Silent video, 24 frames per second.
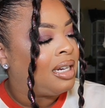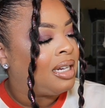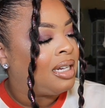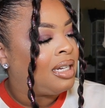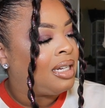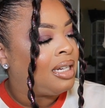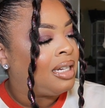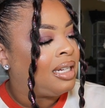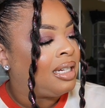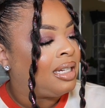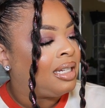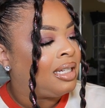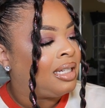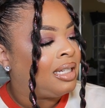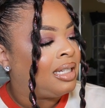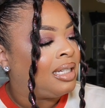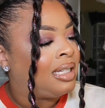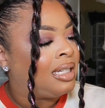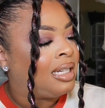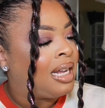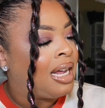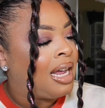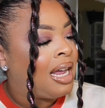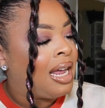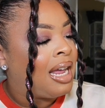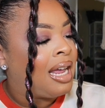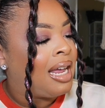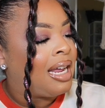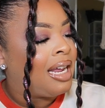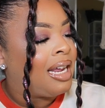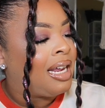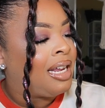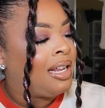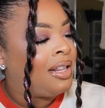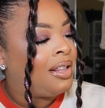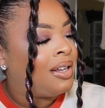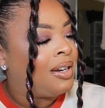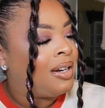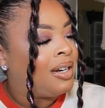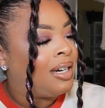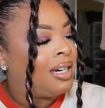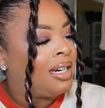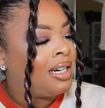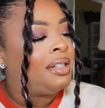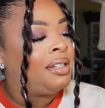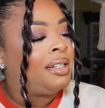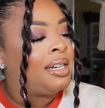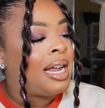is
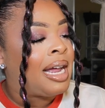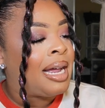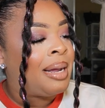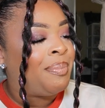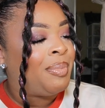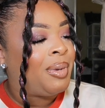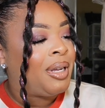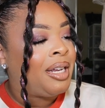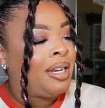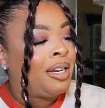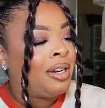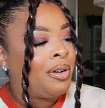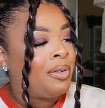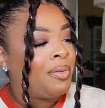either lop ear